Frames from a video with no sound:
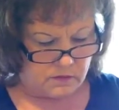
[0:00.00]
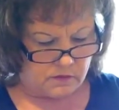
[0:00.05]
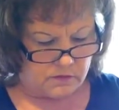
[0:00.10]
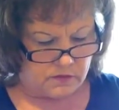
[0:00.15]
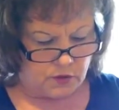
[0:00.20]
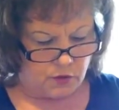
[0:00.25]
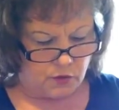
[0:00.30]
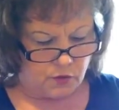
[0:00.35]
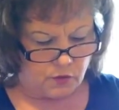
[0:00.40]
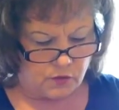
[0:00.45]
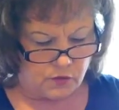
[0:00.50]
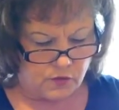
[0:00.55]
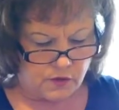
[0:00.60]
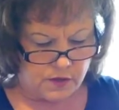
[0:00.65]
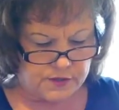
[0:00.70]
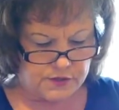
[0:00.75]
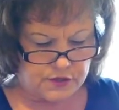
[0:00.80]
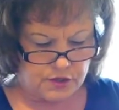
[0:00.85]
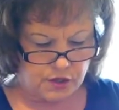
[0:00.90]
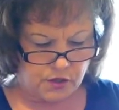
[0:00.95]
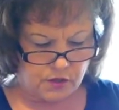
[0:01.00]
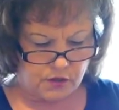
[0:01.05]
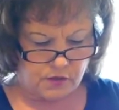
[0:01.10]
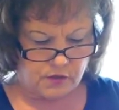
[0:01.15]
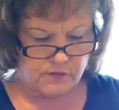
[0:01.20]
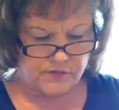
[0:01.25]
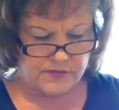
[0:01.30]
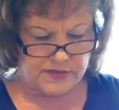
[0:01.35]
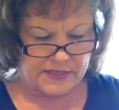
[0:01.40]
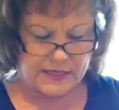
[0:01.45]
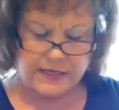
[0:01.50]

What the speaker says: The Lord turned the